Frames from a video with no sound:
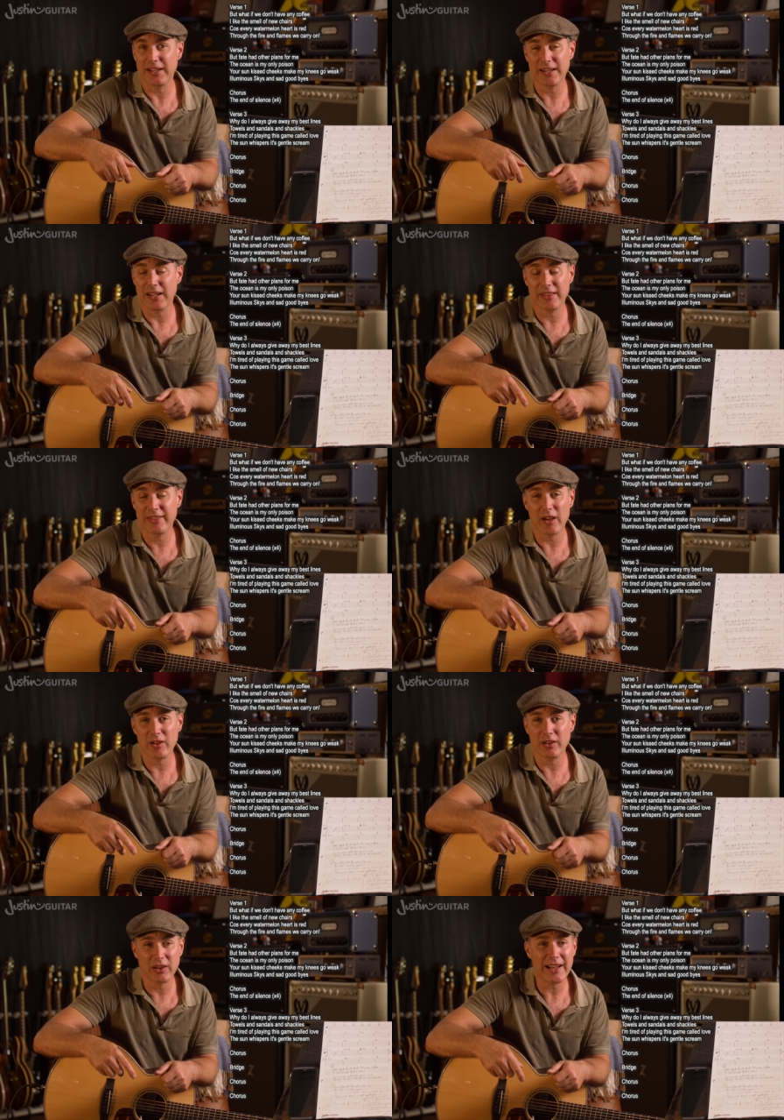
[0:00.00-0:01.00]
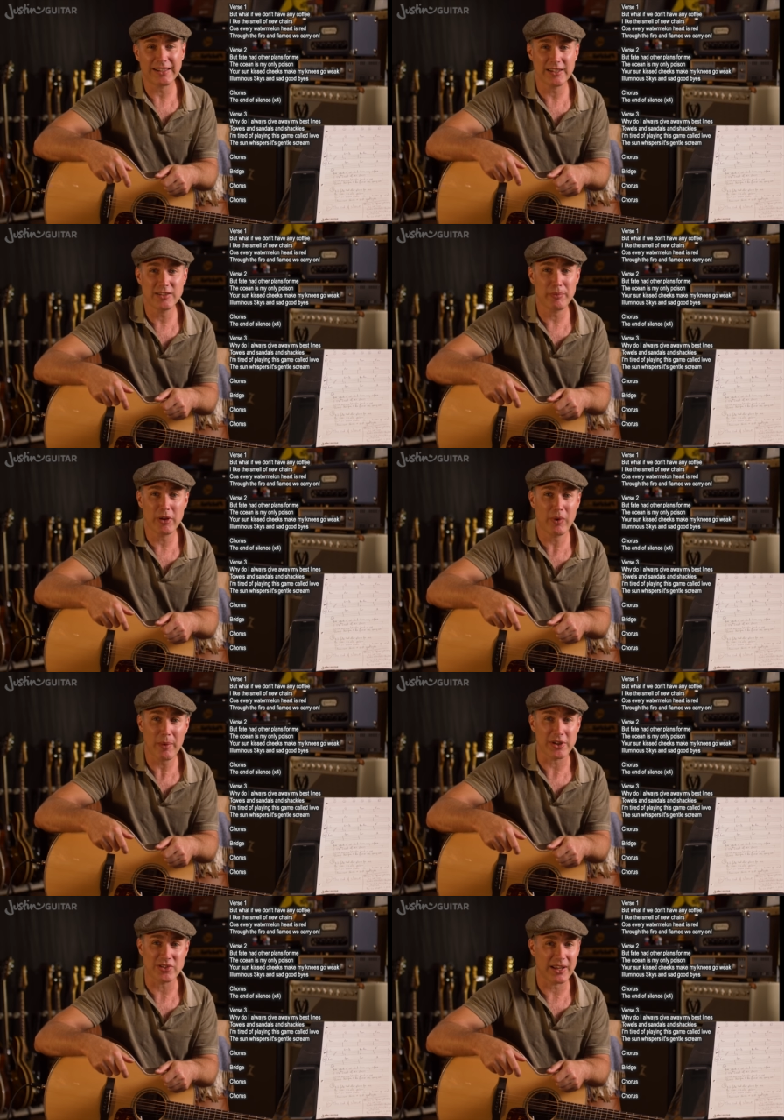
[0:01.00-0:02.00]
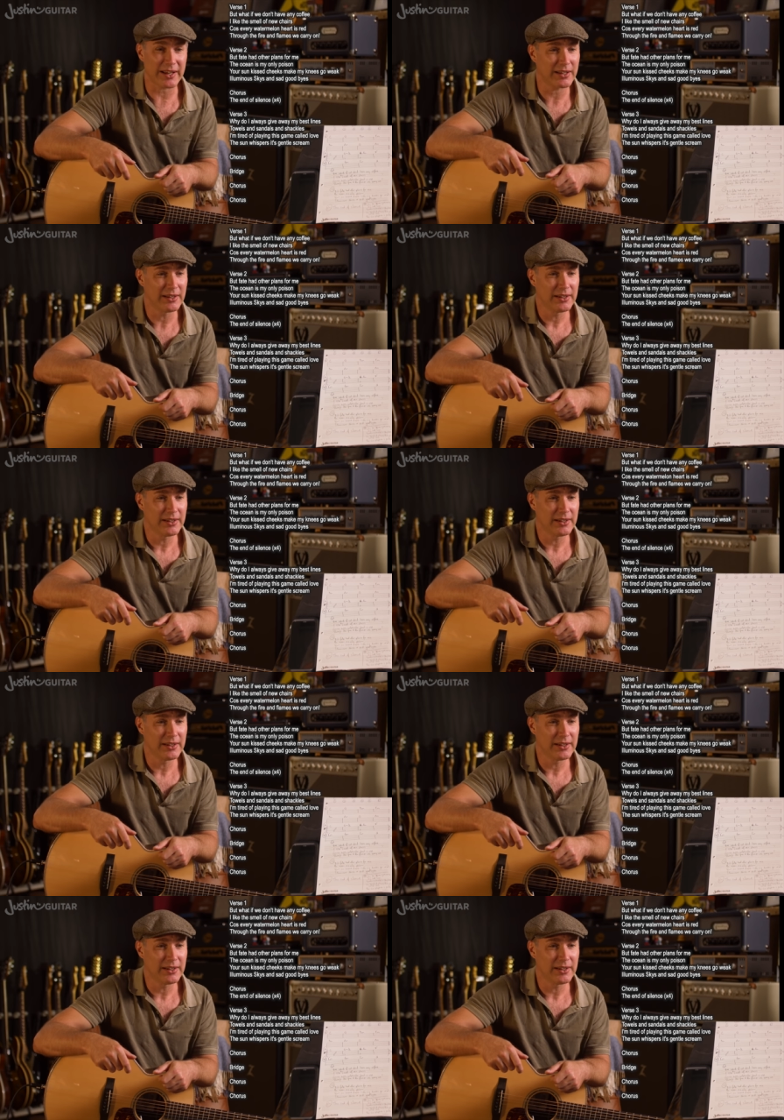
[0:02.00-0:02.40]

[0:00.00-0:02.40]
and they're likely to be rubbish like